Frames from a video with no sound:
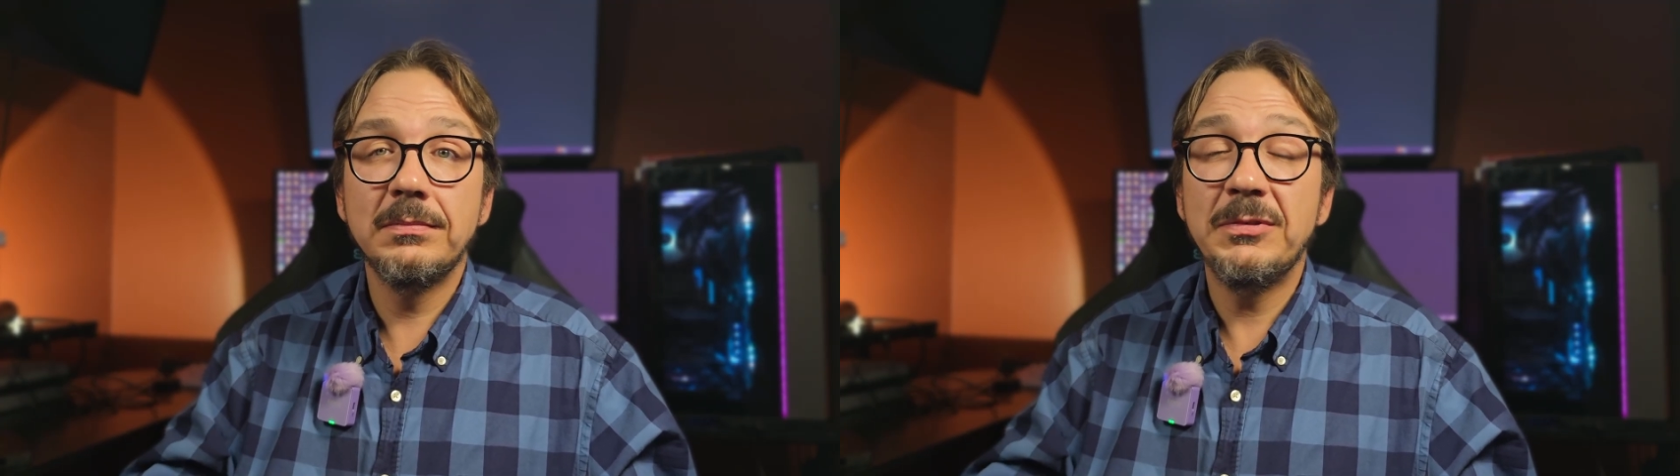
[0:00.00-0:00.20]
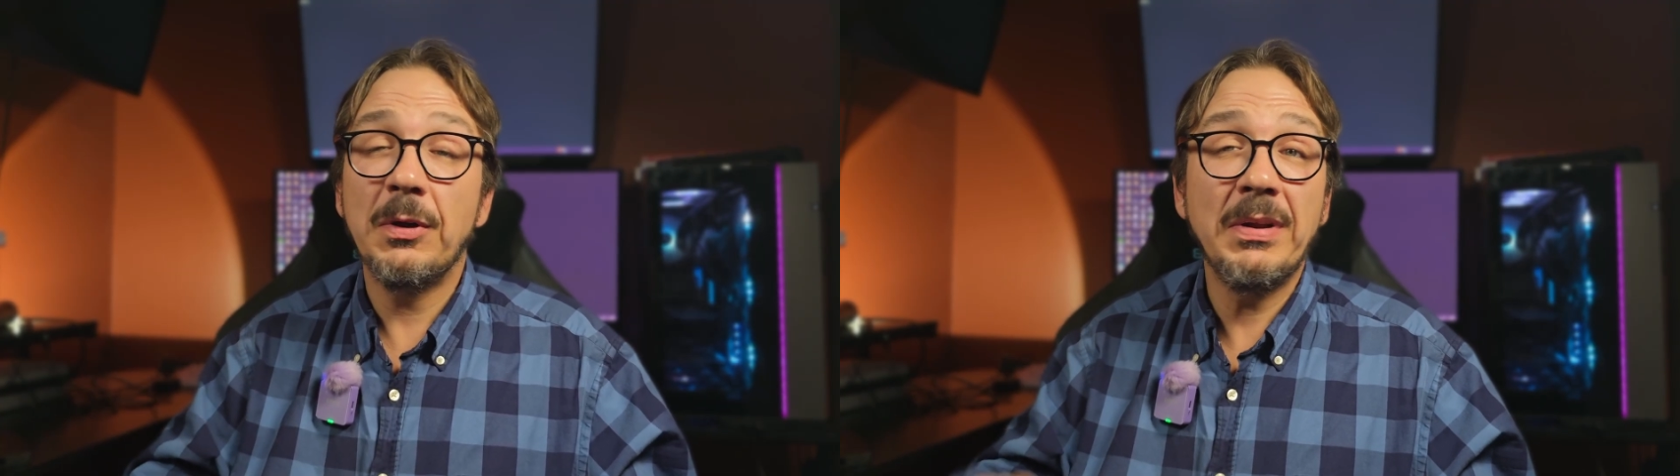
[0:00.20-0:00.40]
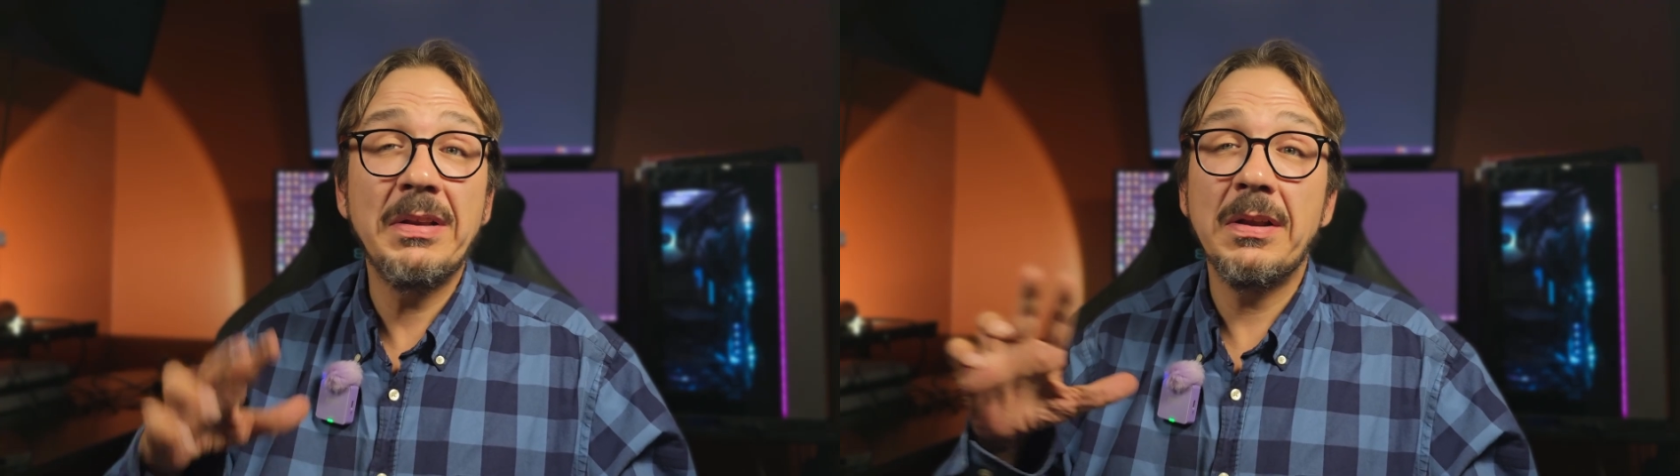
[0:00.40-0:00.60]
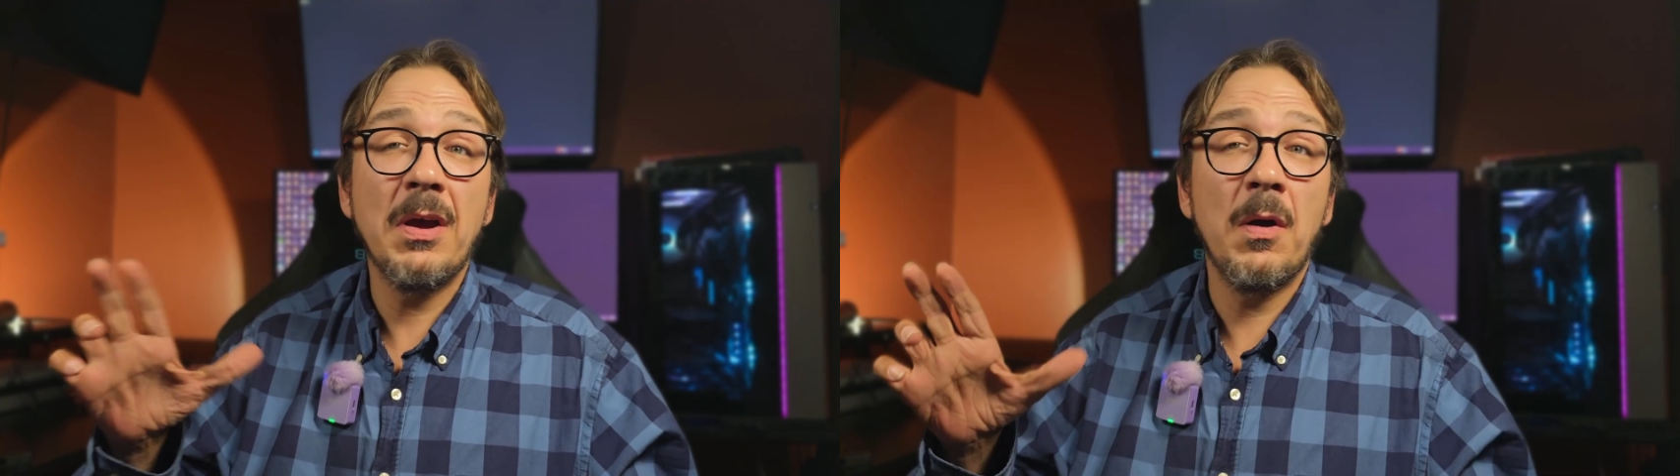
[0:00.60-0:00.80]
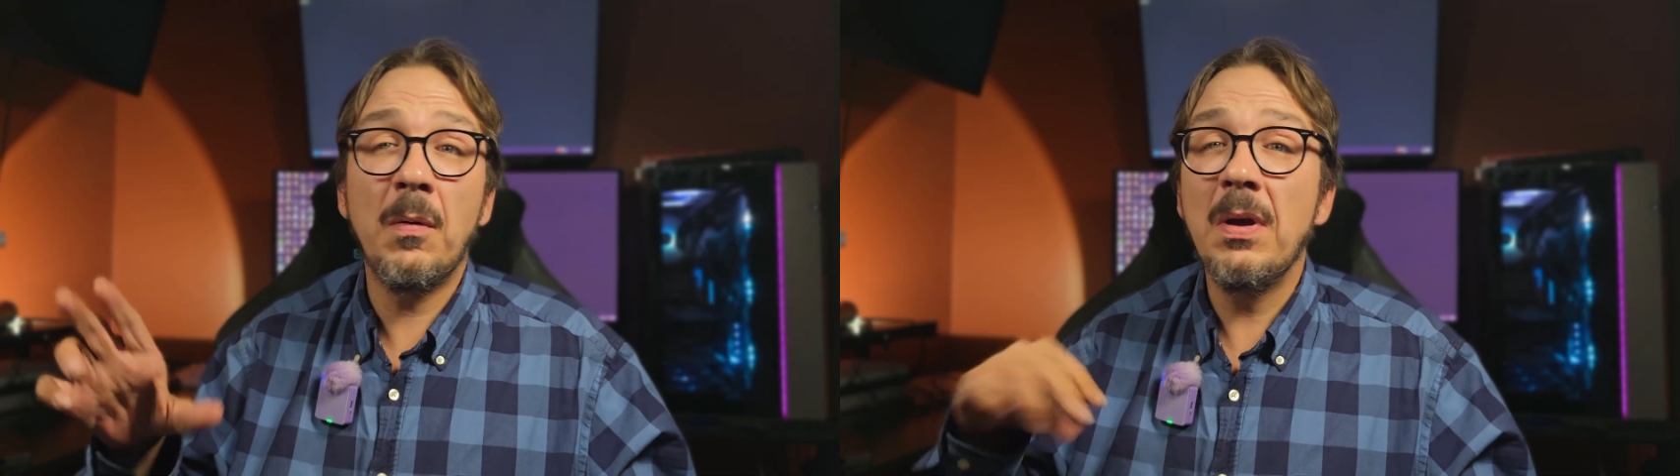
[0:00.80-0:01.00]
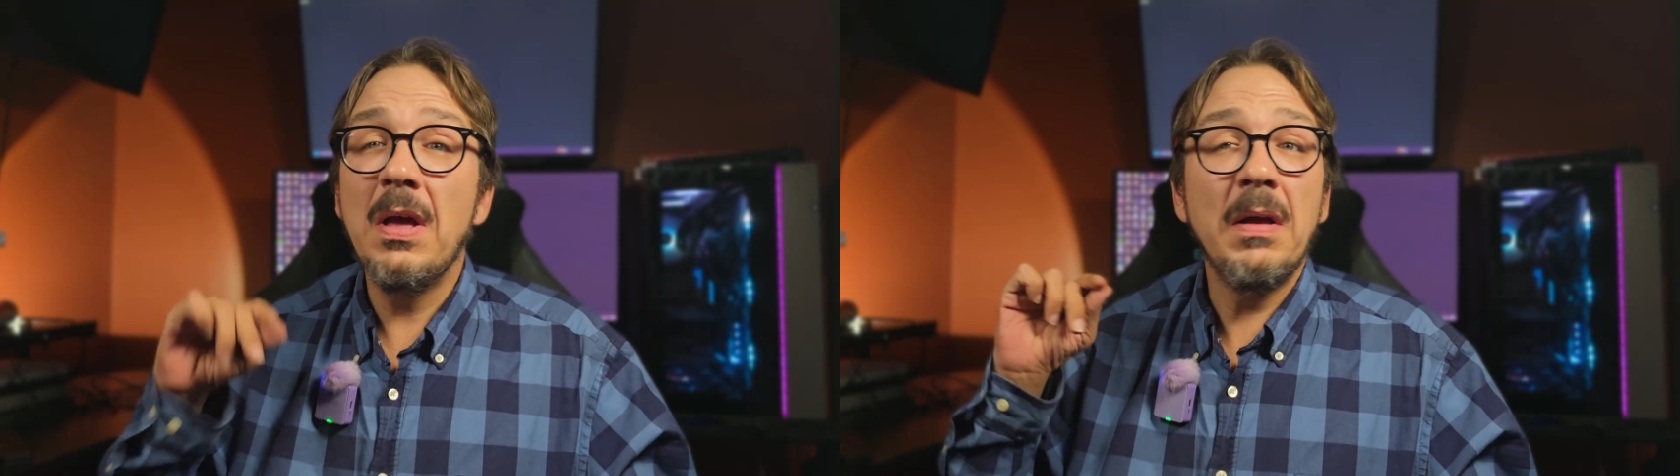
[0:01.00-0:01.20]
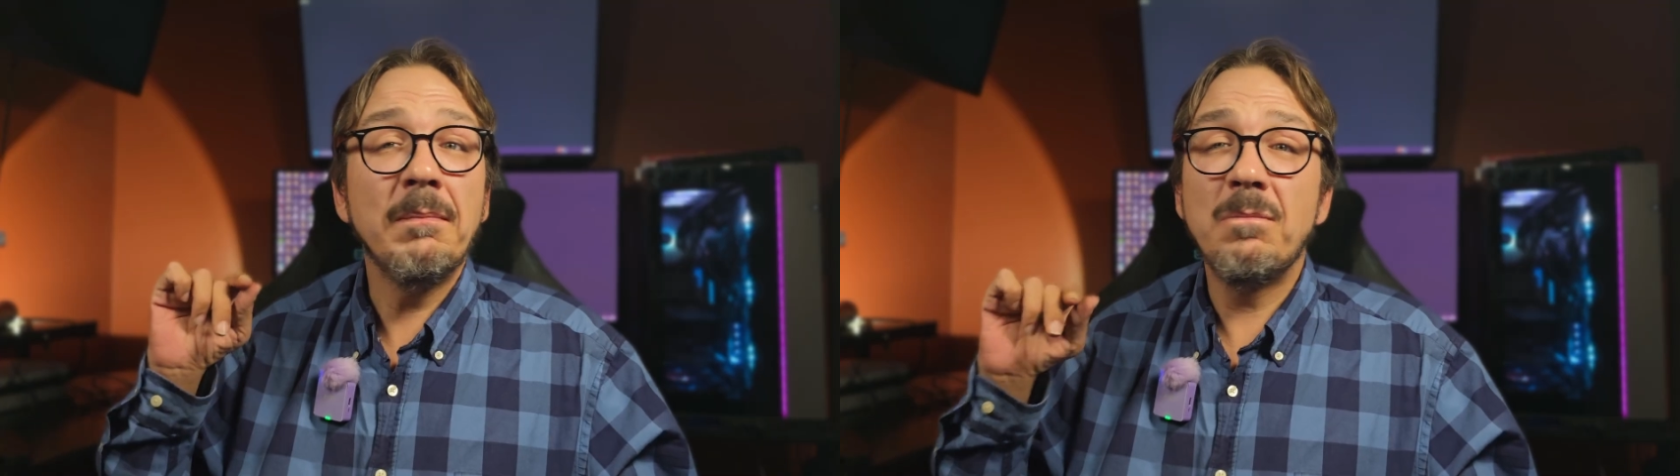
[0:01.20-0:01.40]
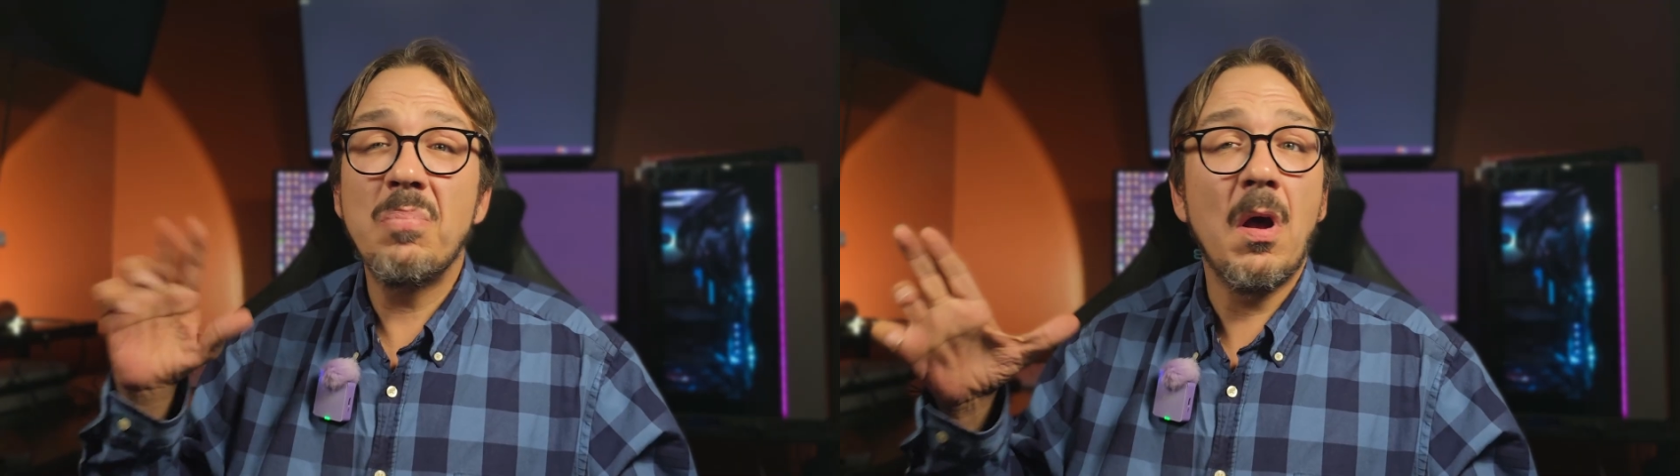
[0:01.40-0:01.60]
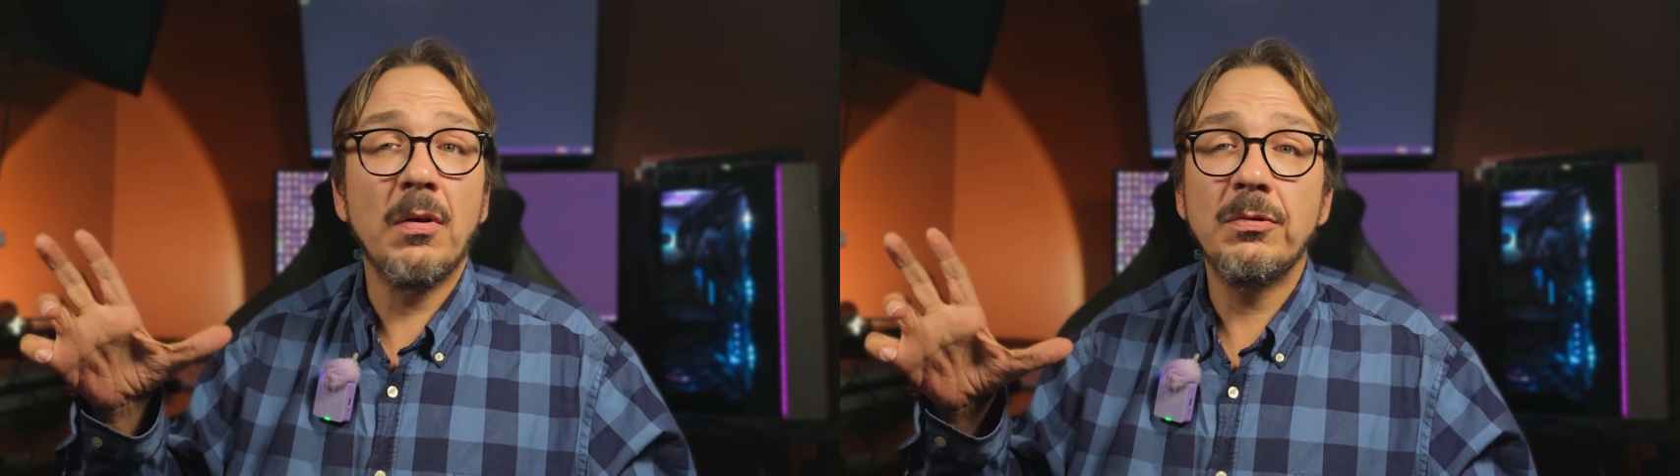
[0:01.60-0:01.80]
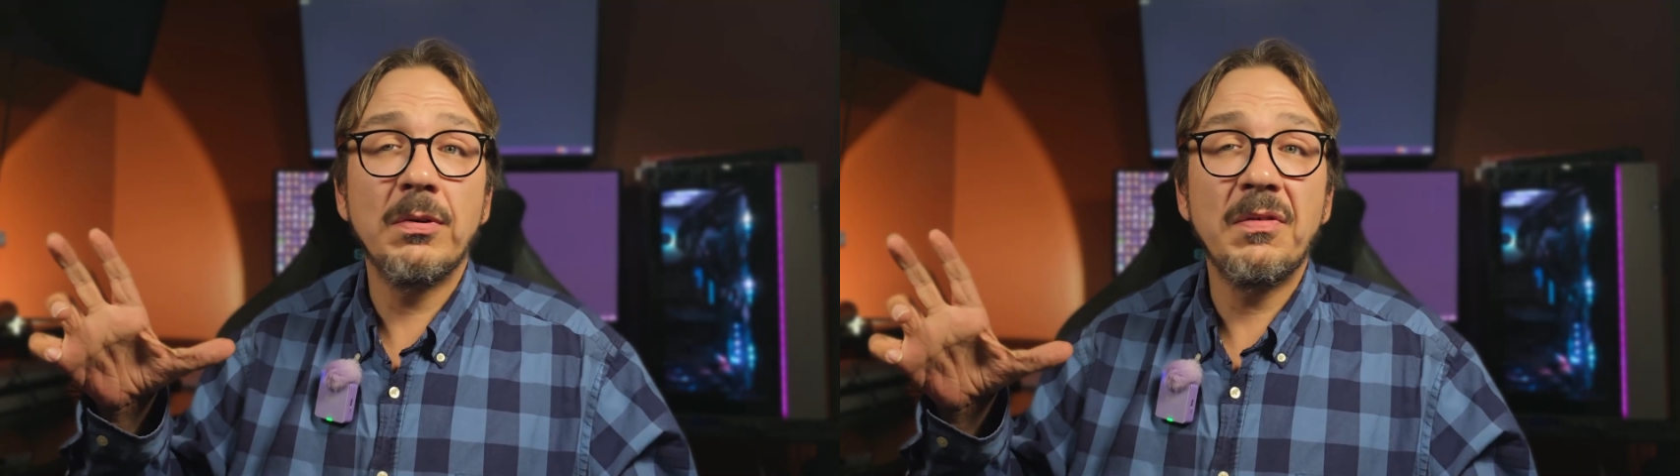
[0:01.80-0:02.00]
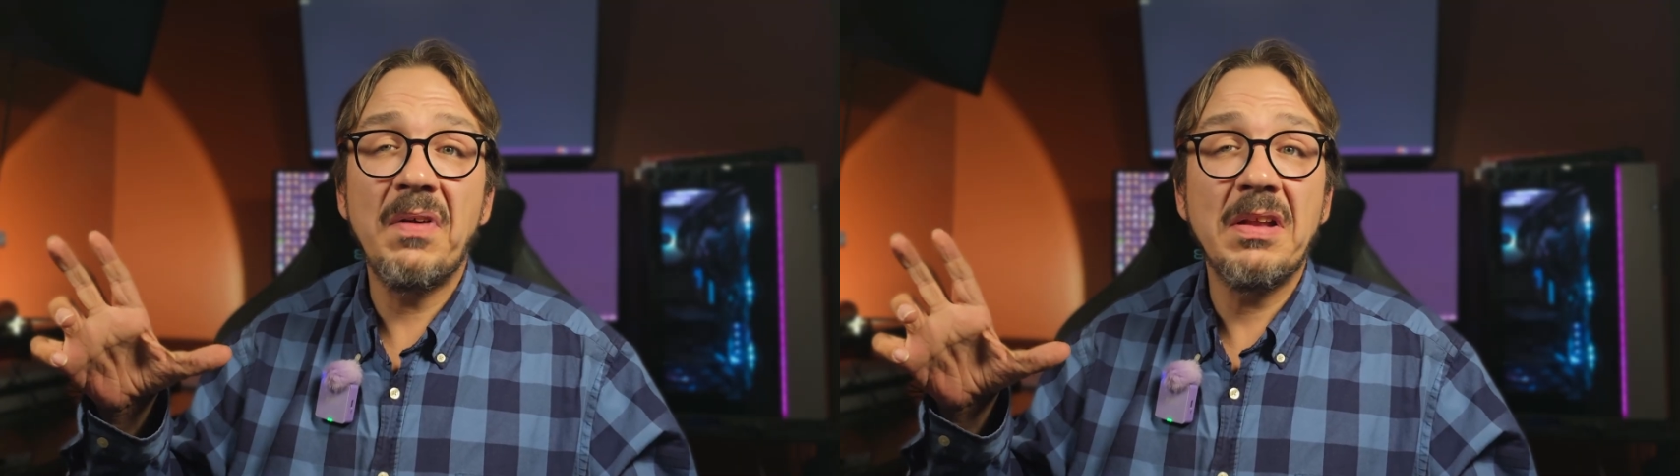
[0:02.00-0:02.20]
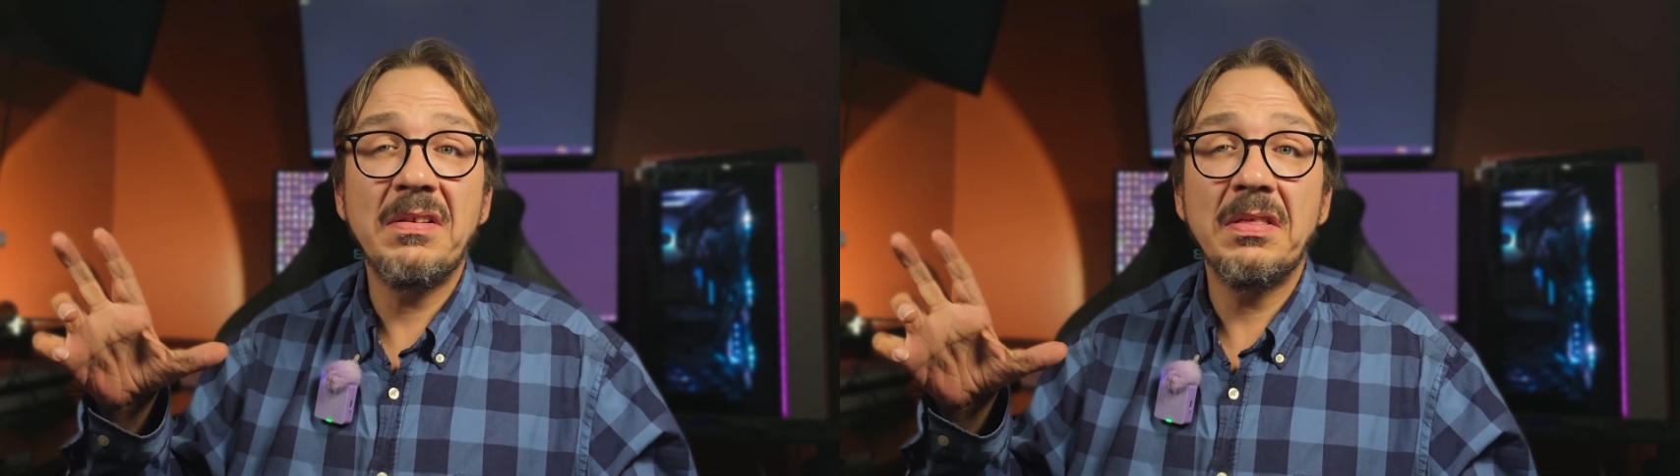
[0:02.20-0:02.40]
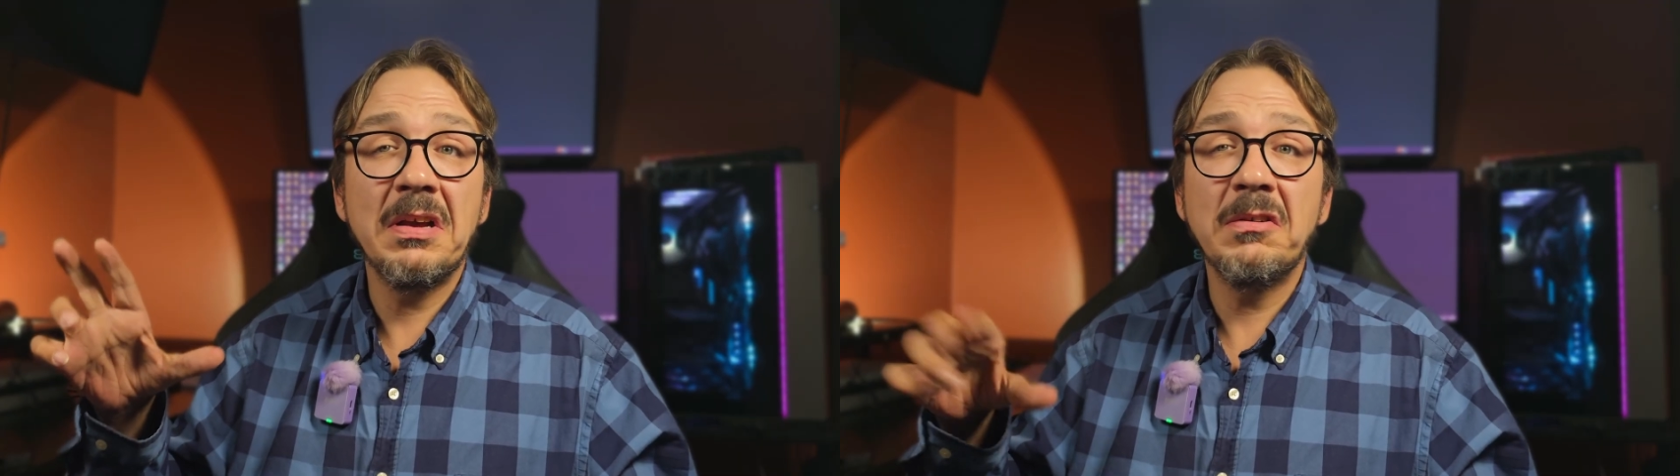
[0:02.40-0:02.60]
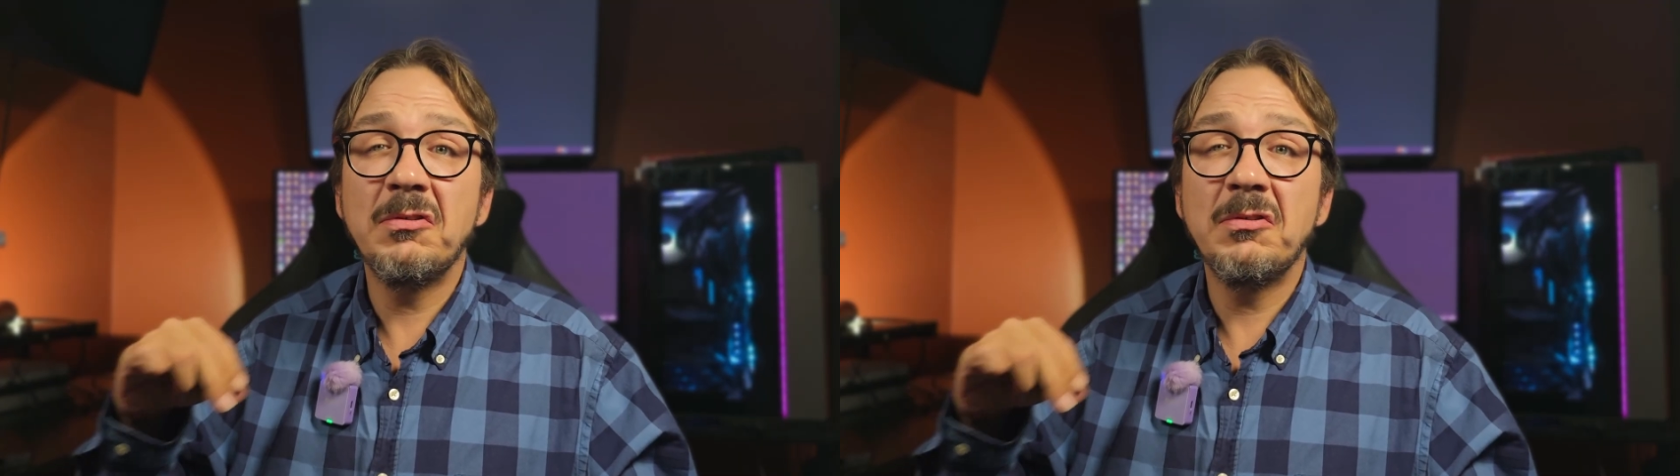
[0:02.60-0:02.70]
Don't need to know all sorts of fancy things,